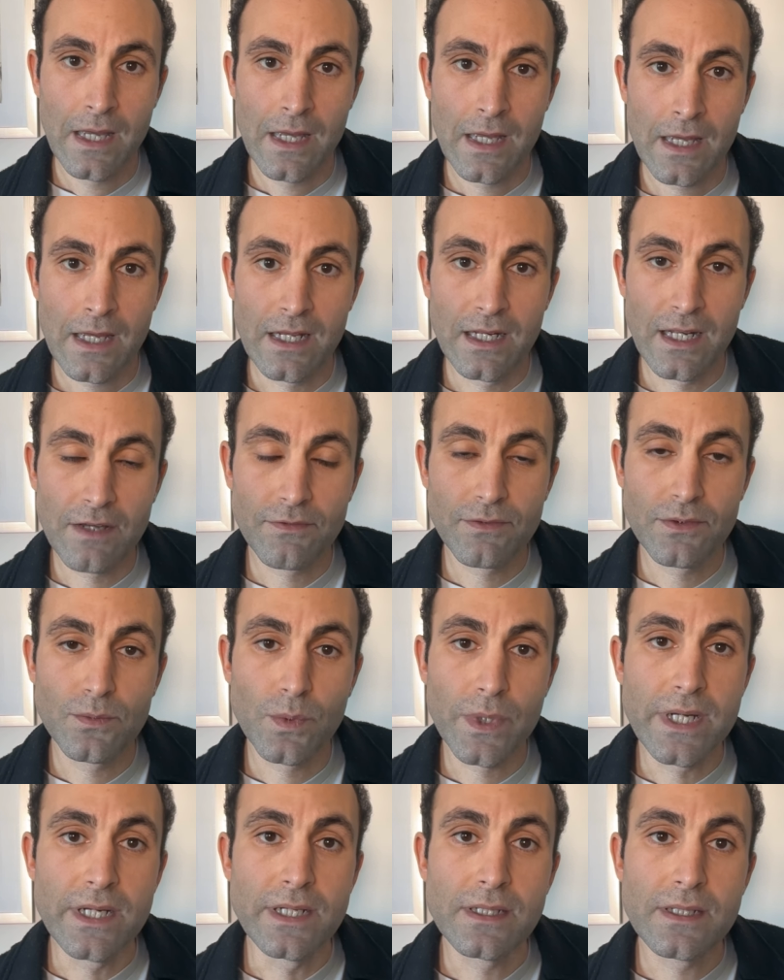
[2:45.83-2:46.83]
11
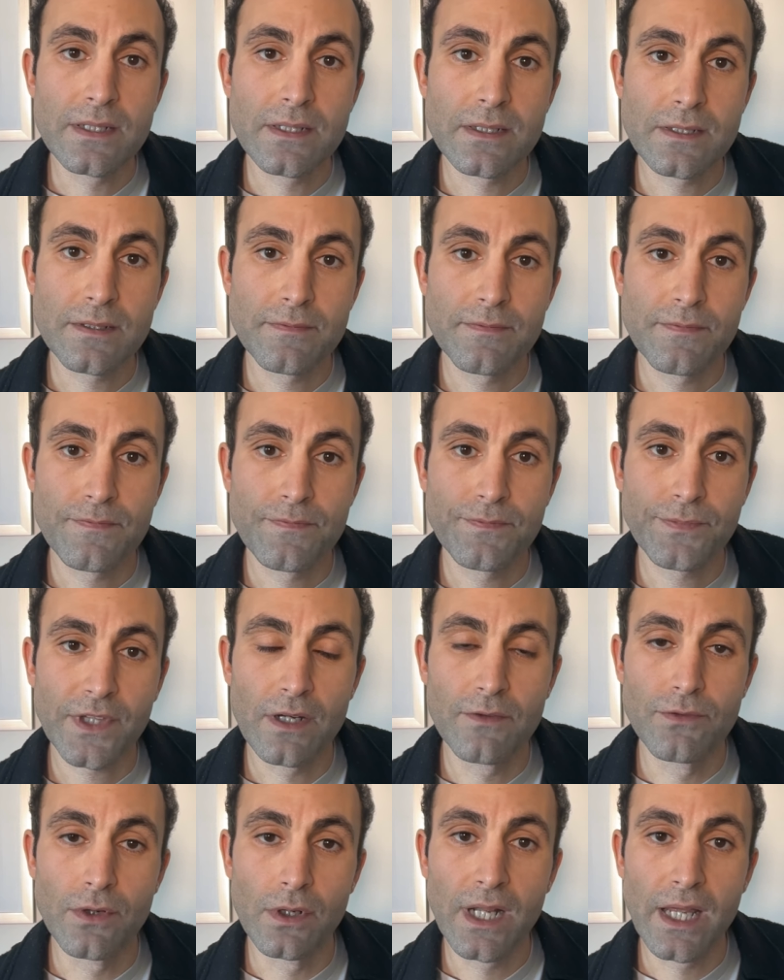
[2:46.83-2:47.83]
weeks
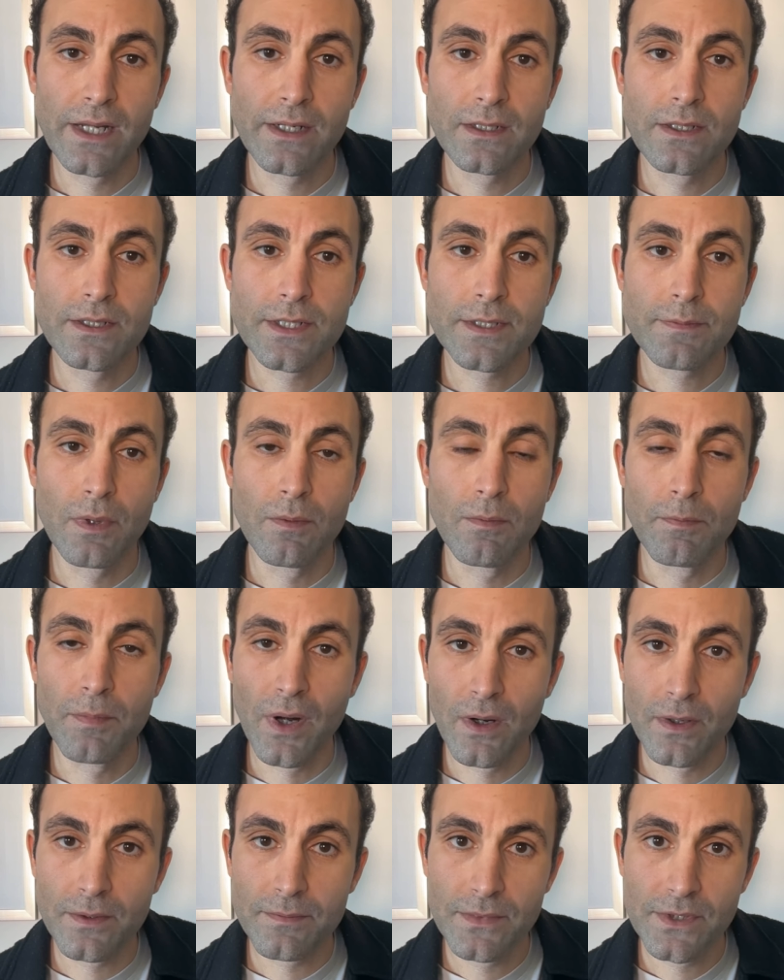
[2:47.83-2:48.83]
of relentless
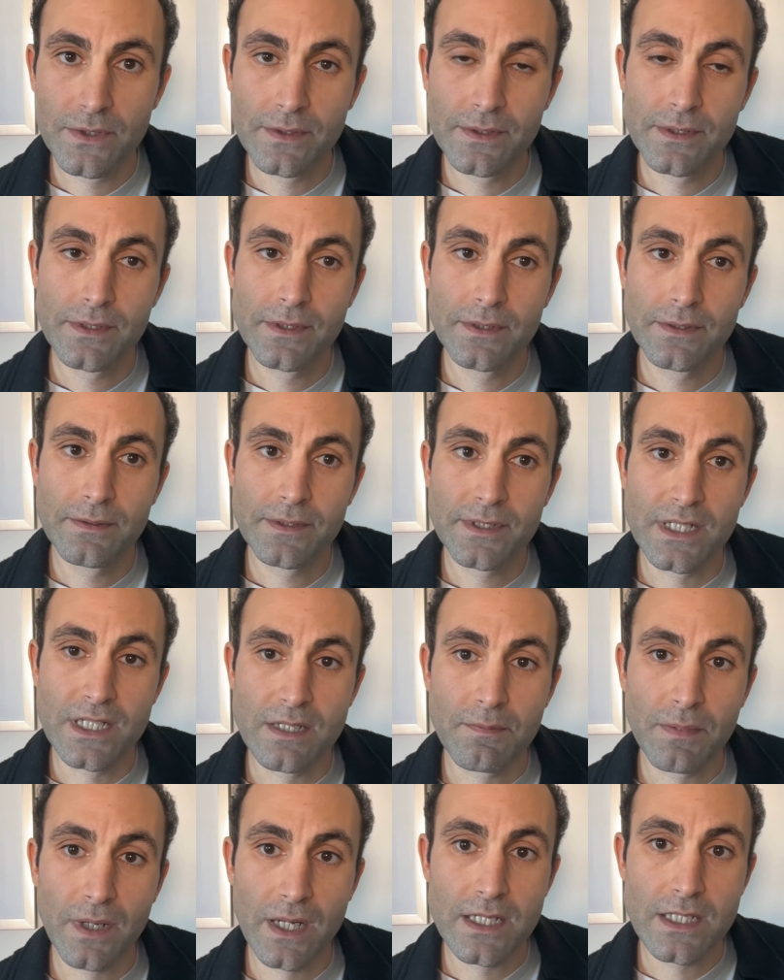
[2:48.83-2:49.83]
bombardment,
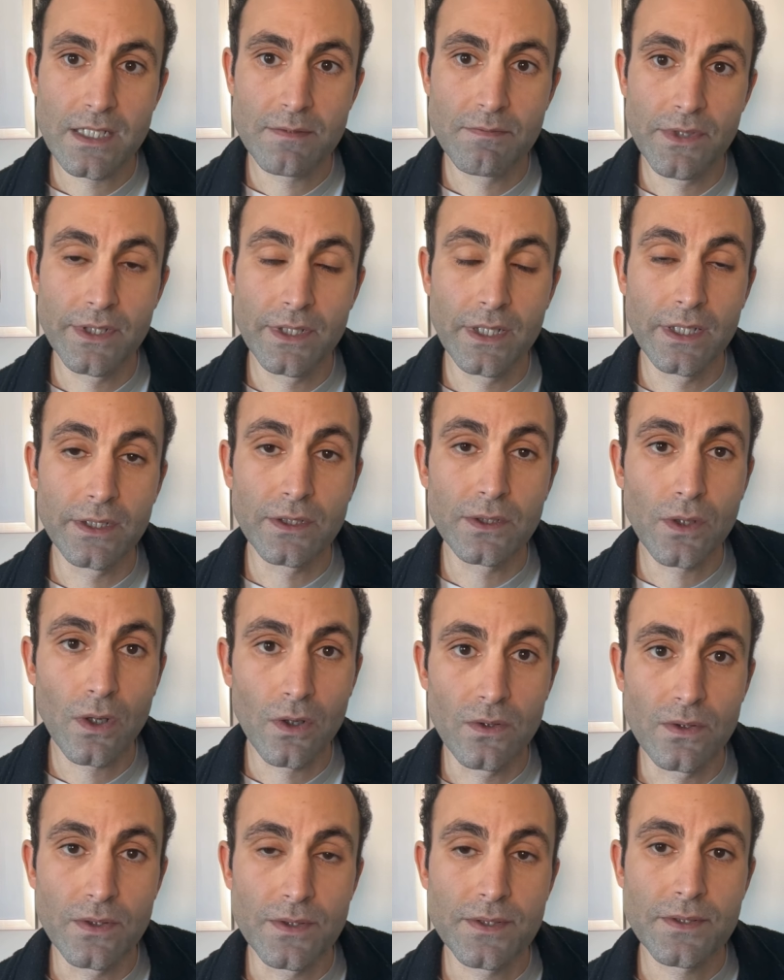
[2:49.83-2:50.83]
displacement, and
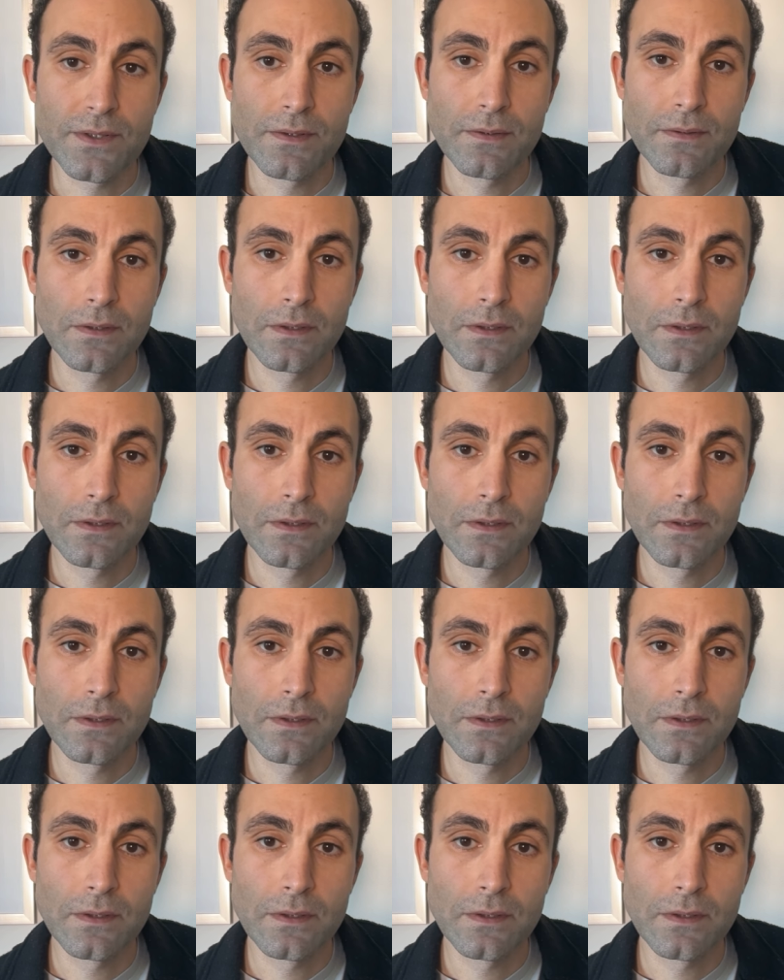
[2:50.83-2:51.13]
loss